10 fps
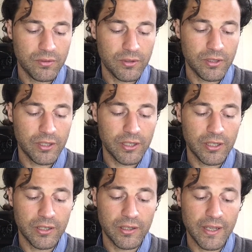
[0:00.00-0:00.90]

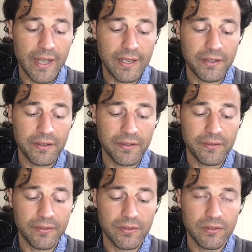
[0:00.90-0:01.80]
Uh, and
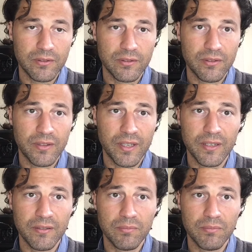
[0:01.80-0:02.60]
that